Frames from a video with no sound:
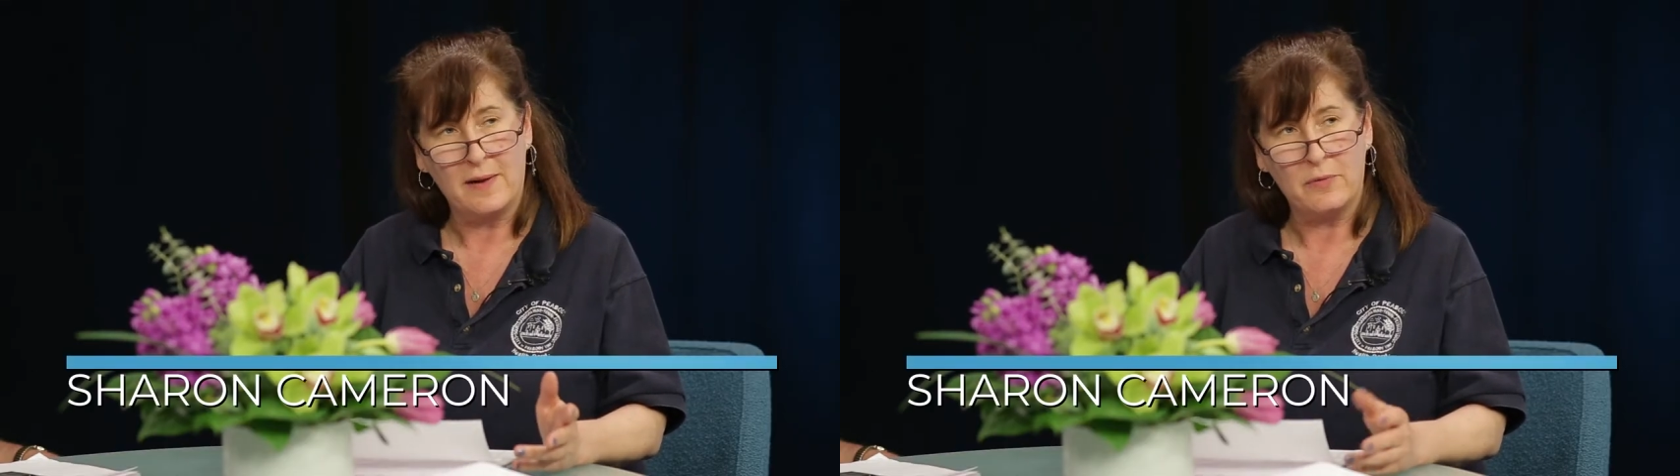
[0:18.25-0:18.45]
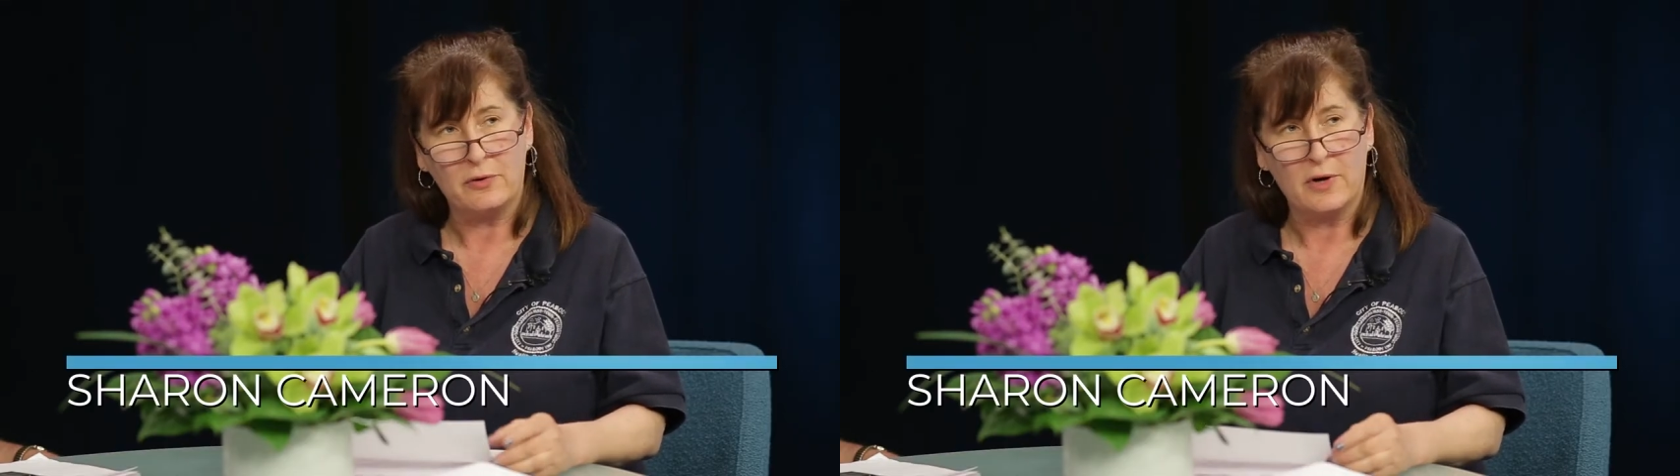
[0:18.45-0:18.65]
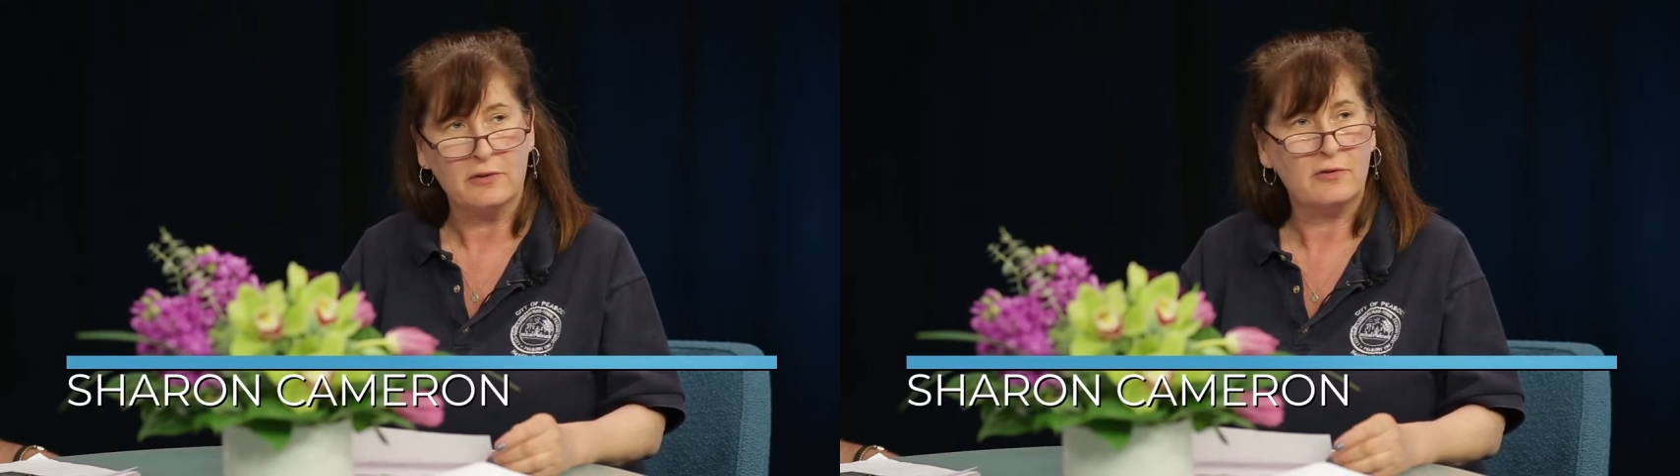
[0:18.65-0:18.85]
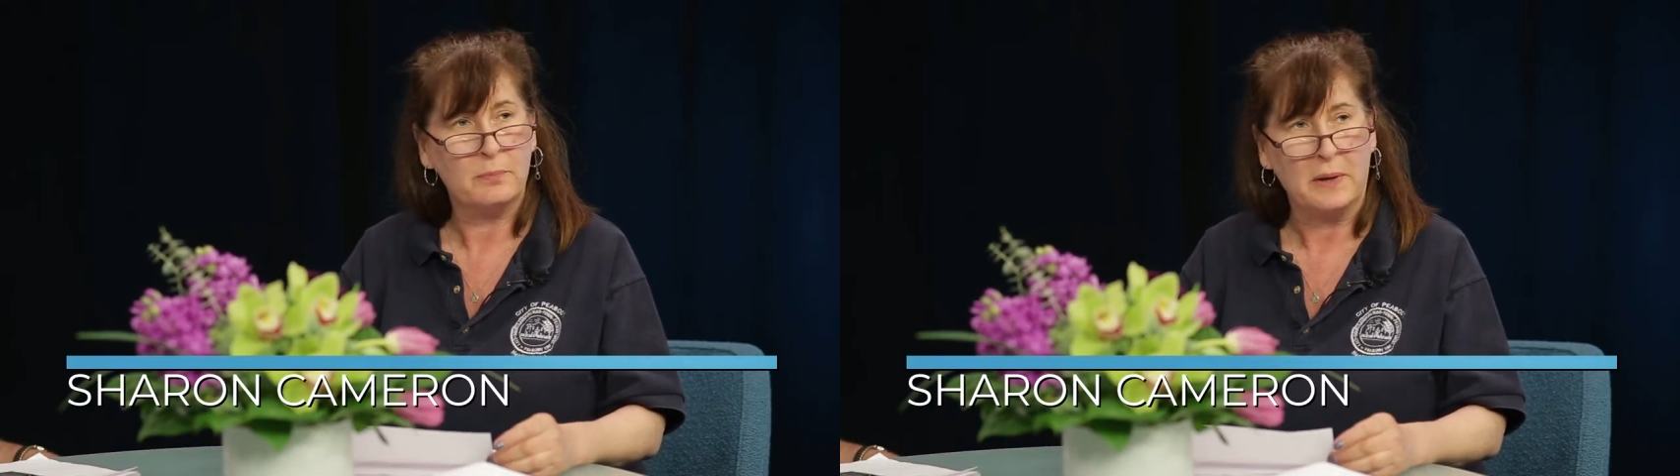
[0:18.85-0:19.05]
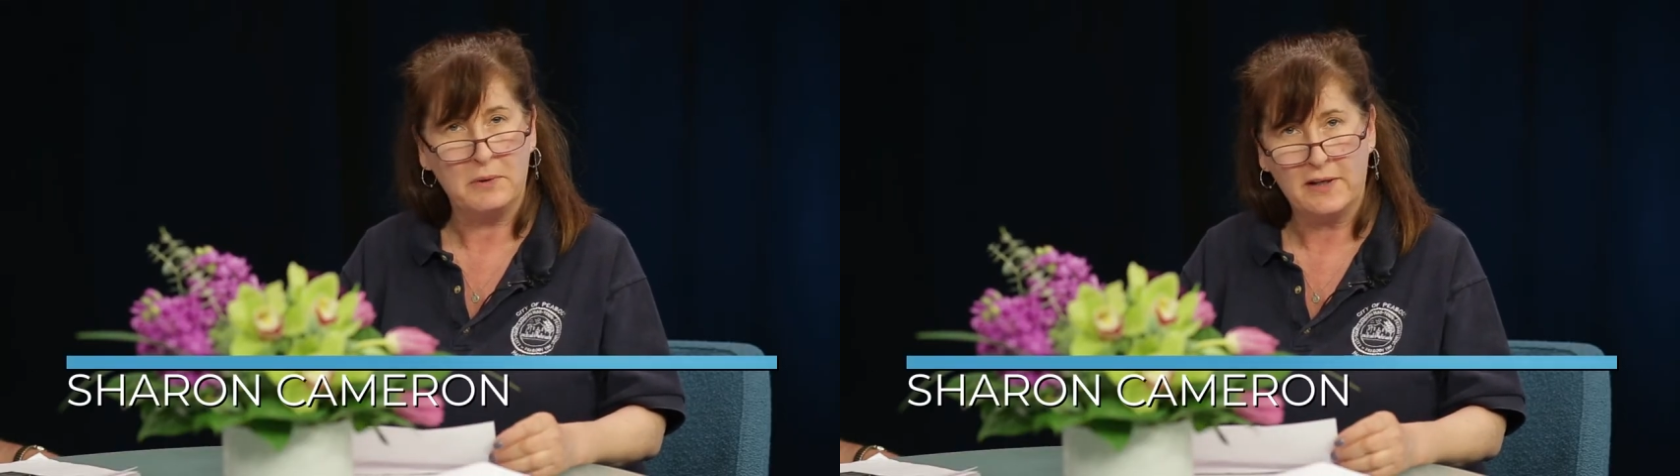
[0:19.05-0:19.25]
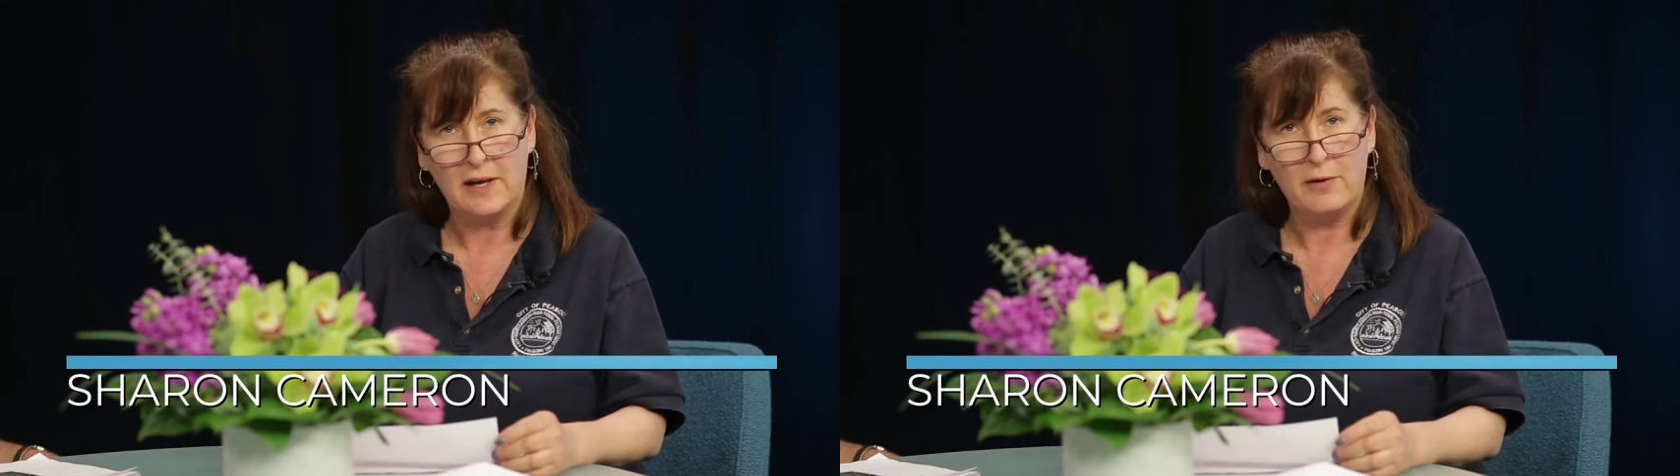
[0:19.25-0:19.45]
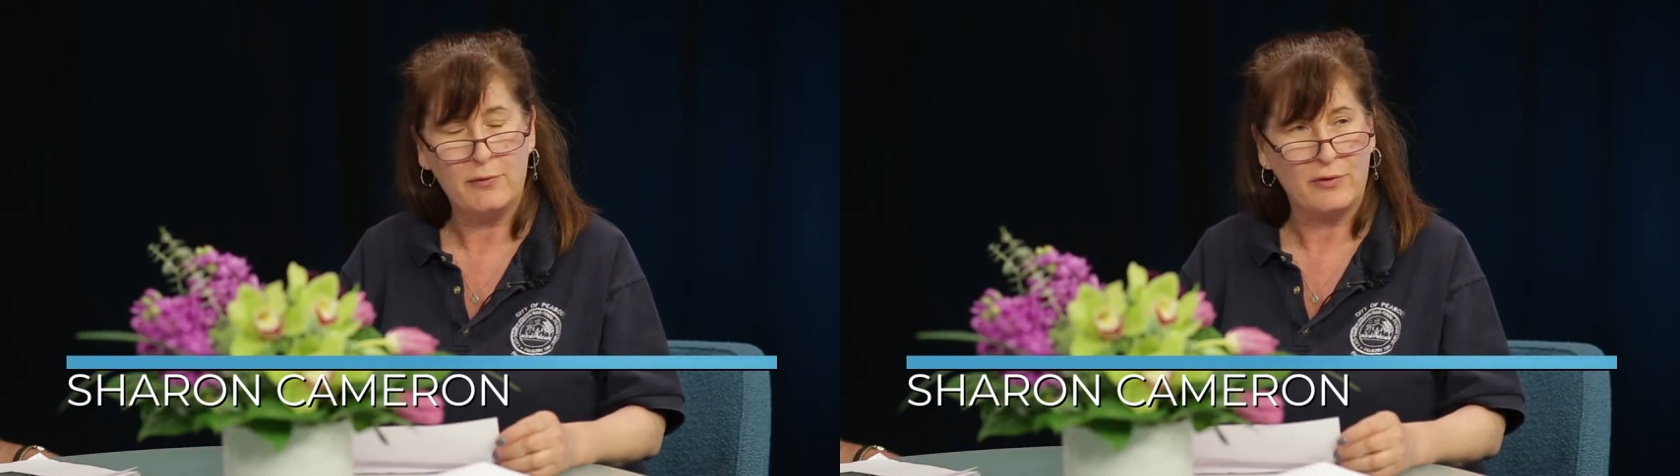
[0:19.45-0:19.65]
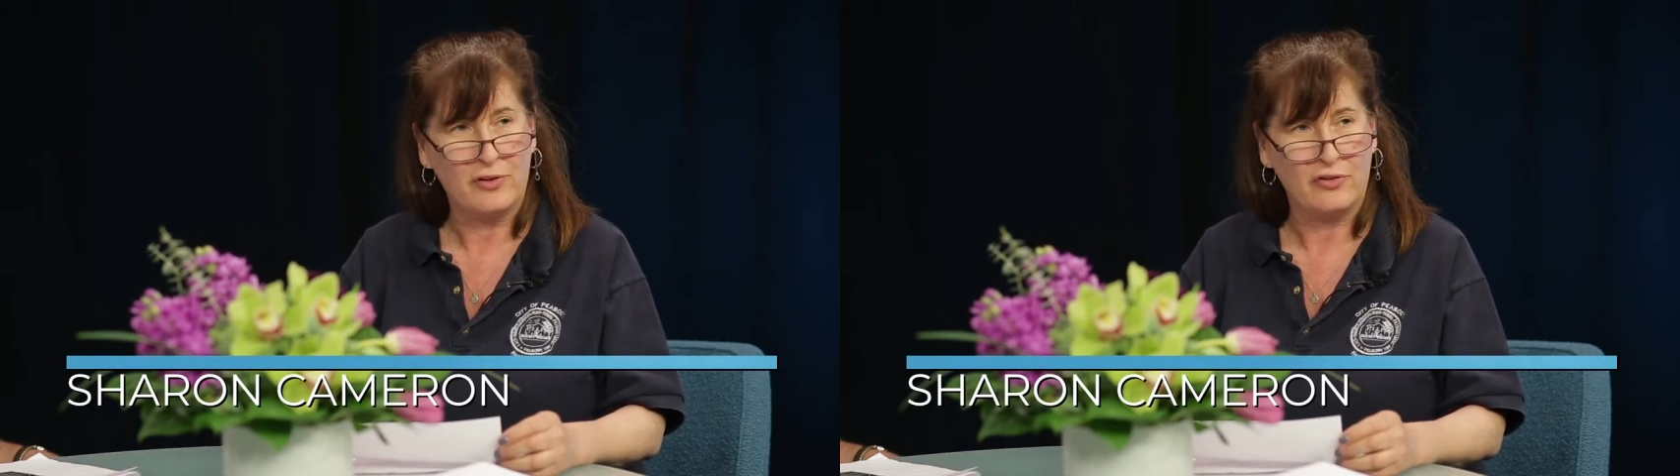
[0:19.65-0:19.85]
I'm the Director of Public
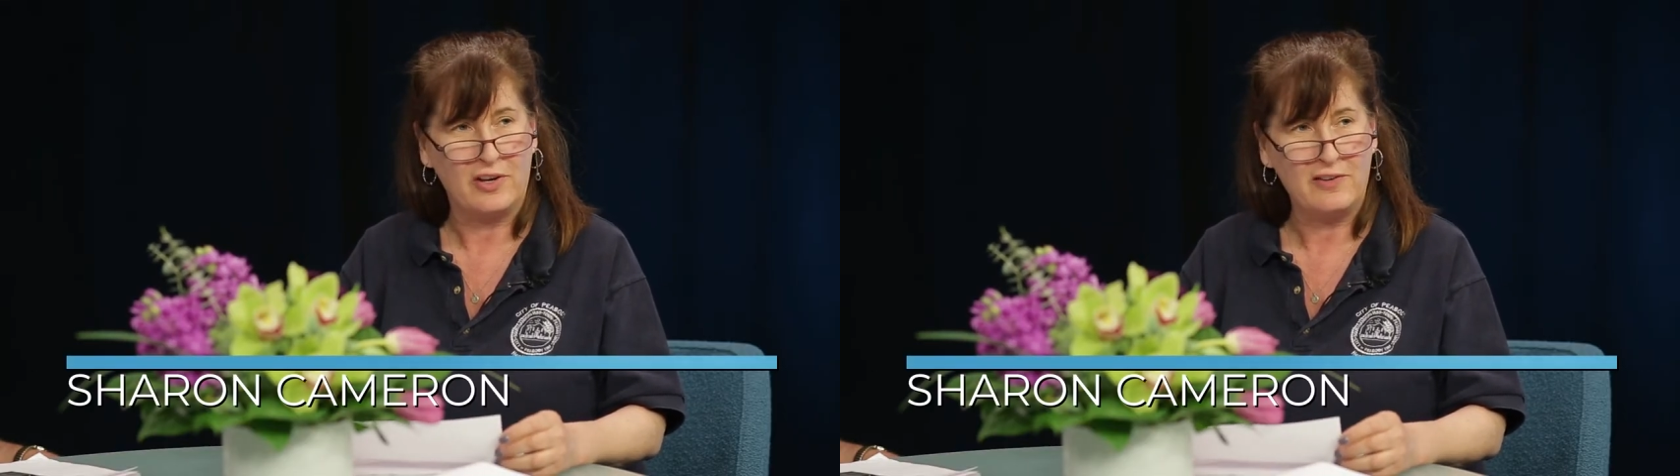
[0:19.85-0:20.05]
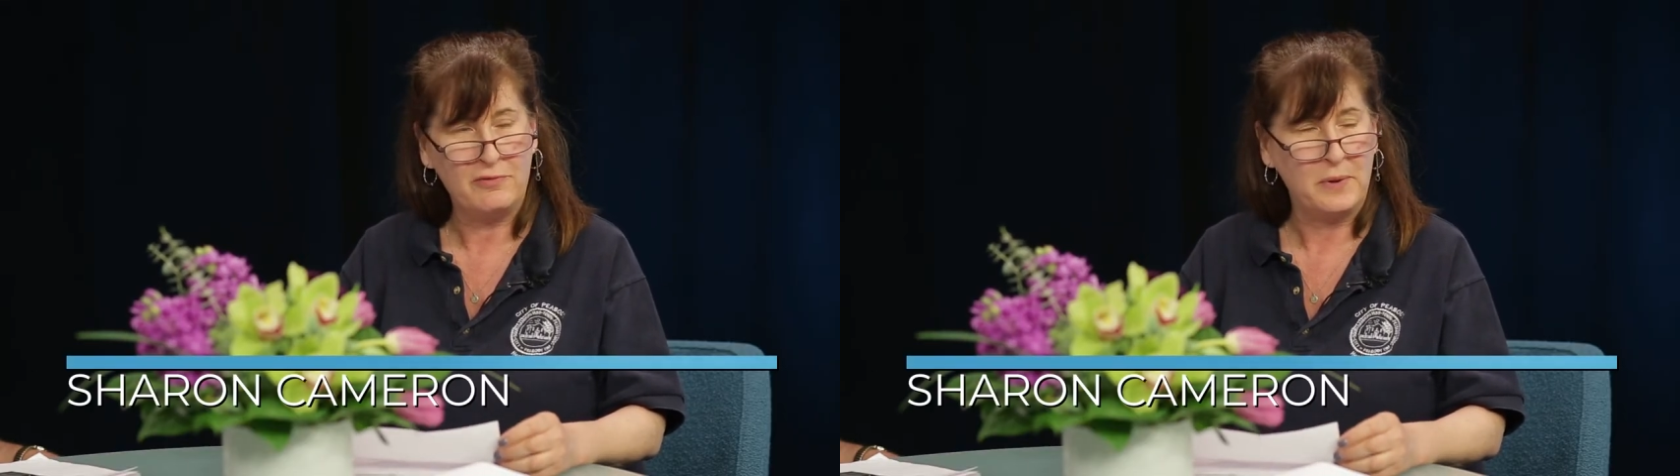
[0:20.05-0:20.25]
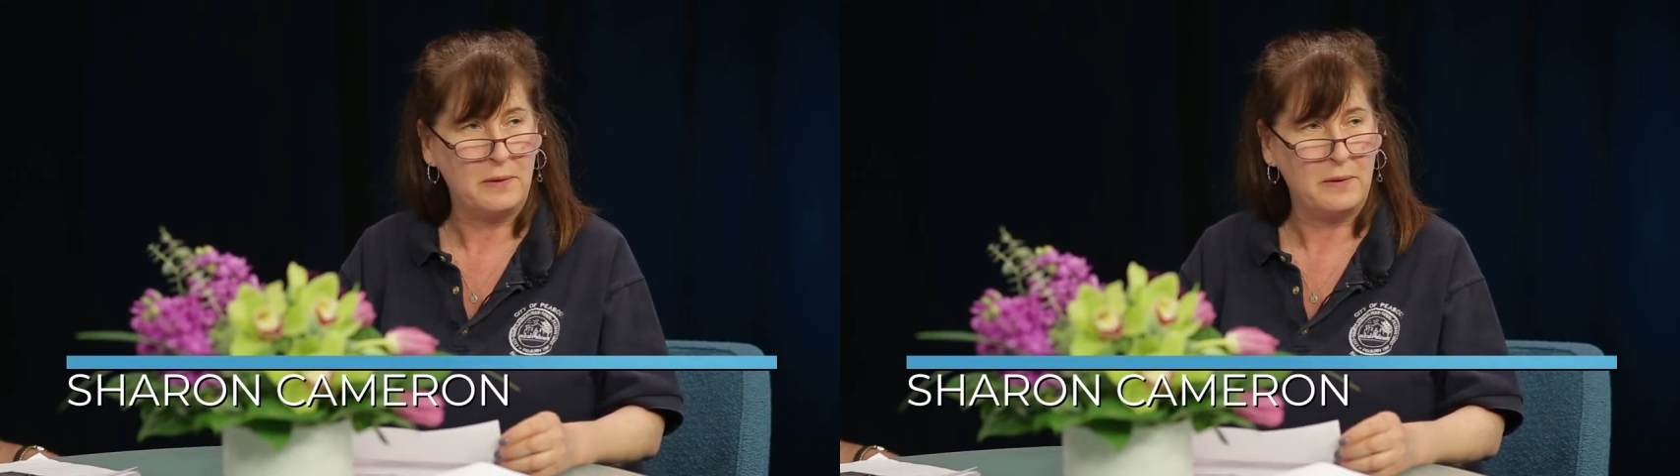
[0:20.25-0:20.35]
Health for the City of